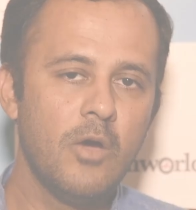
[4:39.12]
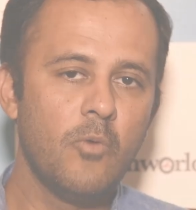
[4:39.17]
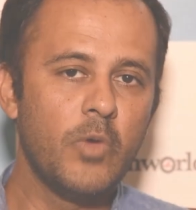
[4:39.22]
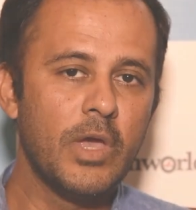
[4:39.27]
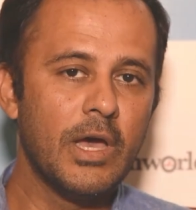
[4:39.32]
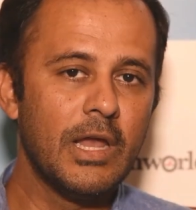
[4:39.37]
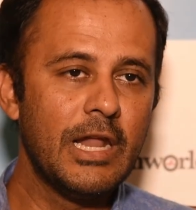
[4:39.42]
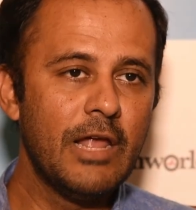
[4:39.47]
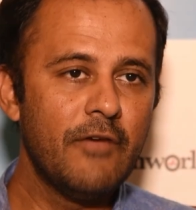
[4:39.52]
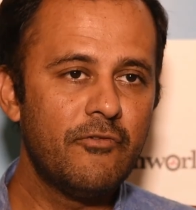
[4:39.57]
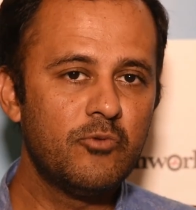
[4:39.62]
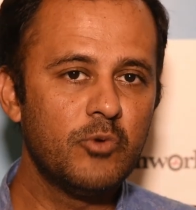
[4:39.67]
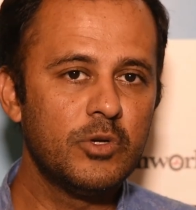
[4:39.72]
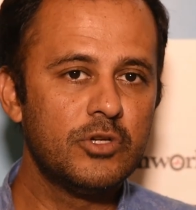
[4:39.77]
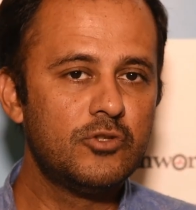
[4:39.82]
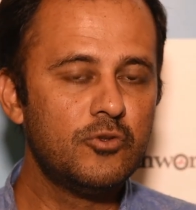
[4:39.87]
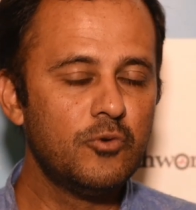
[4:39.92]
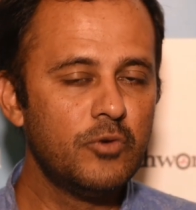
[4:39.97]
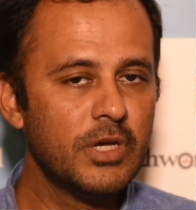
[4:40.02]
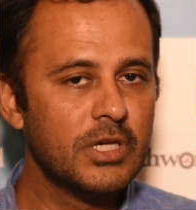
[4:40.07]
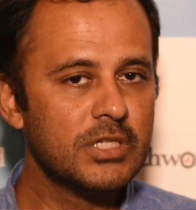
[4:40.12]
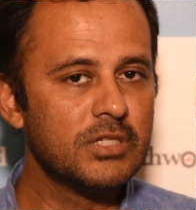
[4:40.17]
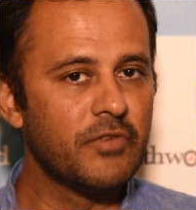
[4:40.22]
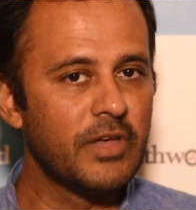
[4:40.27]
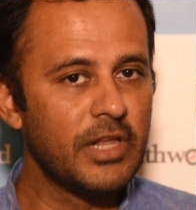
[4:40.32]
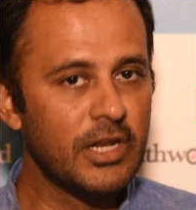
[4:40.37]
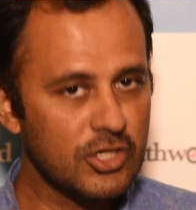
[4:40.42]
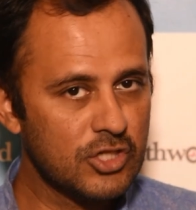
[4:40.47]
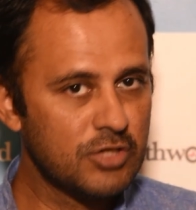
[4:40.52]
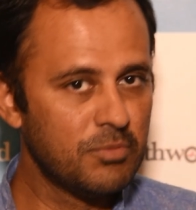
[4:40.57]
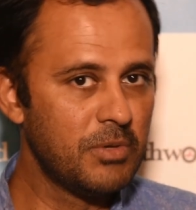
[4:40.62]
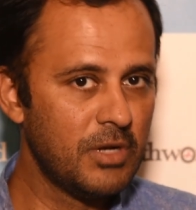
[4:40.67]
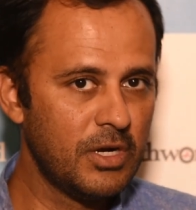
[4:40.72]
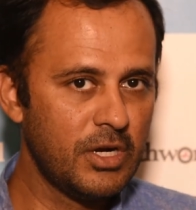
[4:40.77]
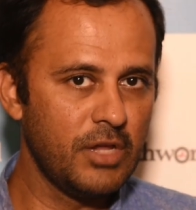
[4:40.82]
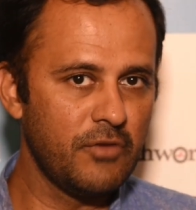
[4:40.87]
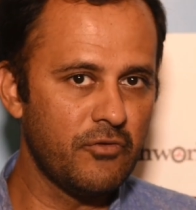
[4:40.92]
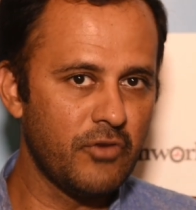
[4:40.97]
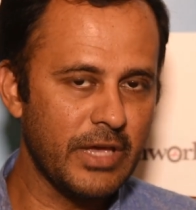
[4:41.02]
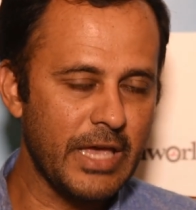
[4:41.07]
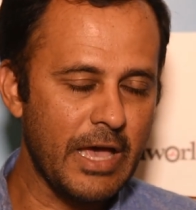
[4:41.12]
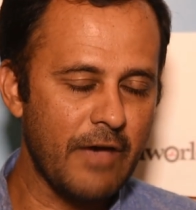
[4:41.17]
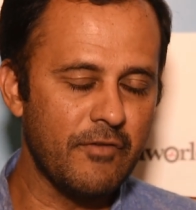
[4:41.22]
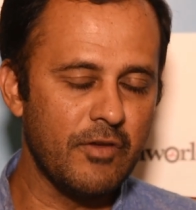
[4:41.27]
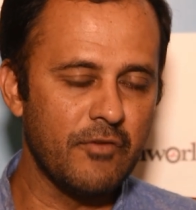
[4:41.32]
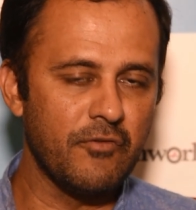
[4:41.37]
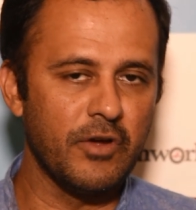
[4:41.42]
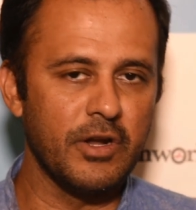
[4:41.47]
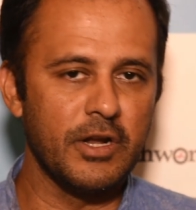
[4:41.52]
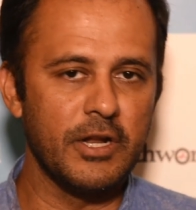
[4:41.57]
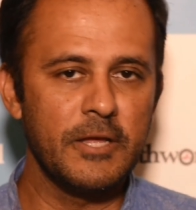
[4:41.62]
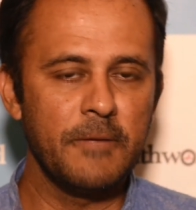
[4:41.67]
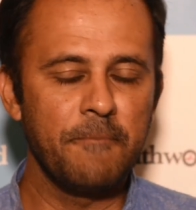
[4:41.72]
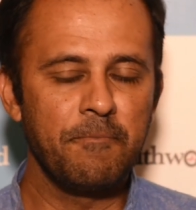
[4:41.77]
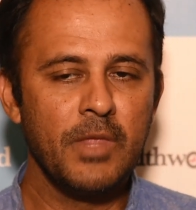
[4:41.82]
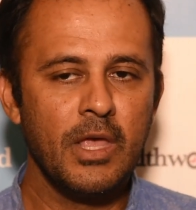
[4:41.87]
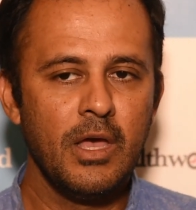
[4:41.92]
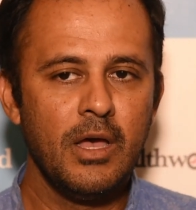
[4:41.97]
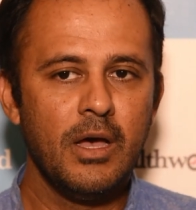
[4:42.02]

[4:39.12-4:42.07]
We are left with 2 years of eligibility for Gavi funding.